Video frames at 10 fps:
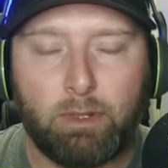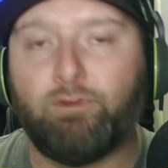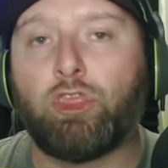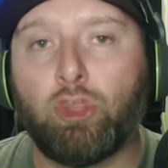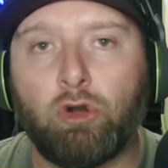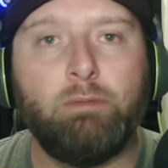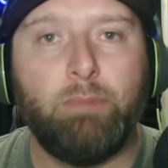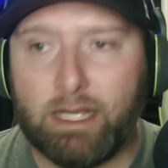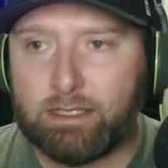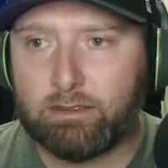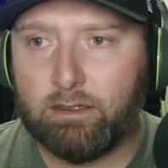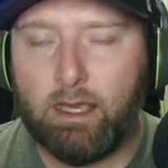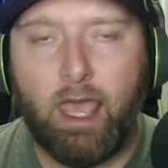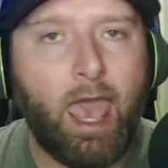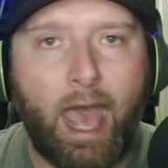But for 30 minutes,
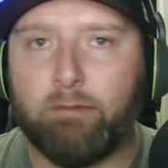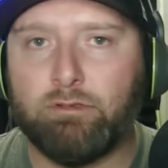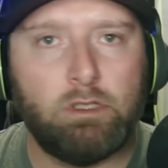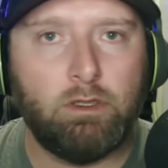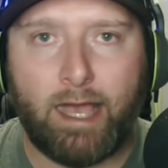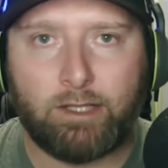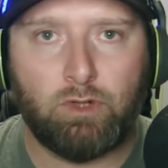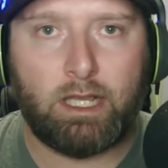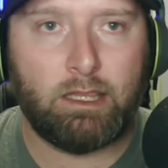absolutely electric,